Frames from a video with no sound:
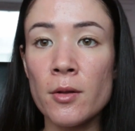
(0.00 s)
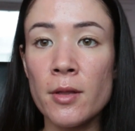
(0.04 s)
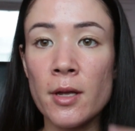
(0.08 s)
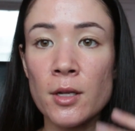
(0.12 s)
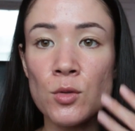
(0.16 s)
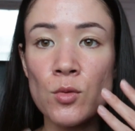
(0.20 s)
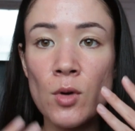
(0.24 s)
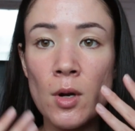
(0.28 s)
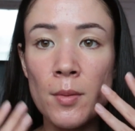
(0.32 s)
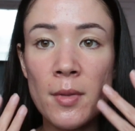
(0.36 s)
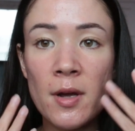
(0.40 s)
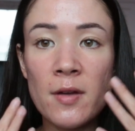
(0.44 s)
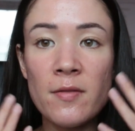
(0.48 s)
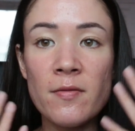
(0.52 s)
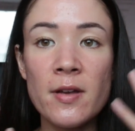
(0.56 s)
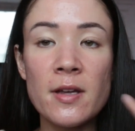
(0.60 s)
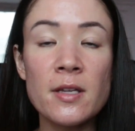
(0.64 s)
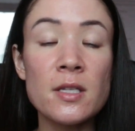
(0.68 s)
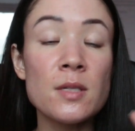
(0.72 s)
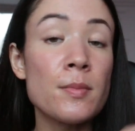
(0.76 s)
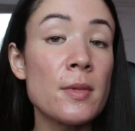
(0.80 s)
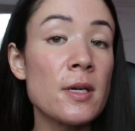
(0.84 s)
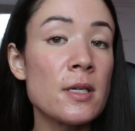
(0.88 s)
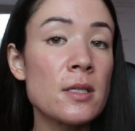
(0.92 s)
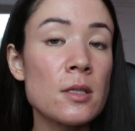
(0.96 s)
That's why my
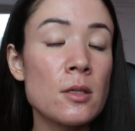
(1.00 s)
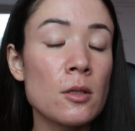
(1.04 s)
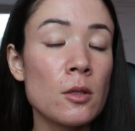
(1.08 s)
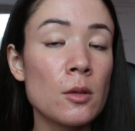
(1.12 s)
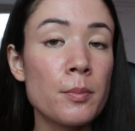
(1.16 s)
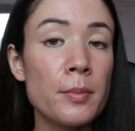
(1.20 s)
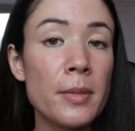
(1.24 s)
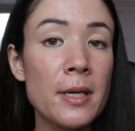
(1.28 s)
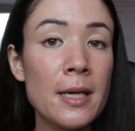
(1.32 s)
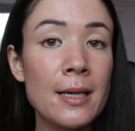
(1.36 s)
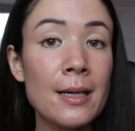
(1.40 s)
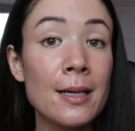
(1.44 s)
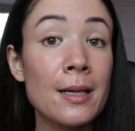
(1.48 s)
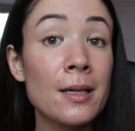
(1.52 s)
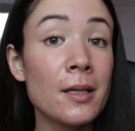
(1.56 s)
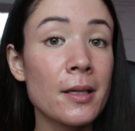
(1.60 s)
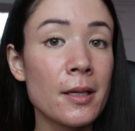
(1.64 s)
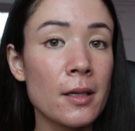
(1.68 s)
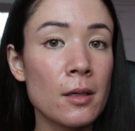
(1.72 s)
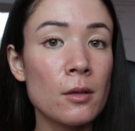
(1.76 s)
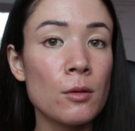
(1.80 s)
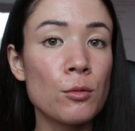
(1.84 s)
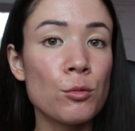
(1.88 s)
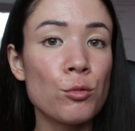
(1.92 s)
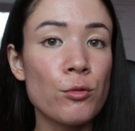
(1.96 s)
face may still be a
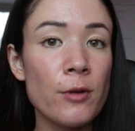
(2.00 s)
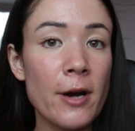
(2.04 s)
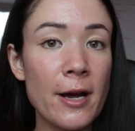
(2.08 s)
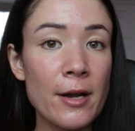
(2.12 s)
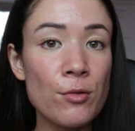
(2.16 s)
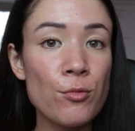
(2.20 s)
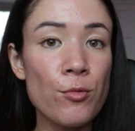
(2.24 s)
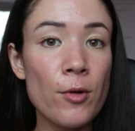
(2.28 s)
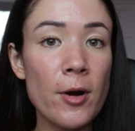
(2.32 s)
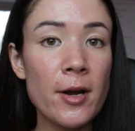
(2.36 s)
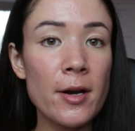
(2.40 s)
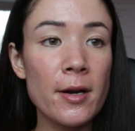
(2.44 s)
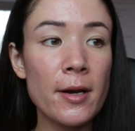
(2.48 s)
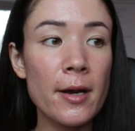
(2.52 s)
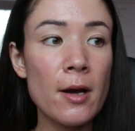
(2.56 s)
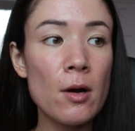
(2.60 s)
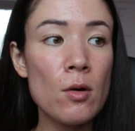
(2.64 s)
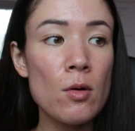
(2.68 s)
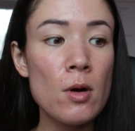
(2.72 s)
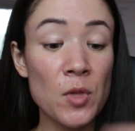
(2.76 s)
little red right now.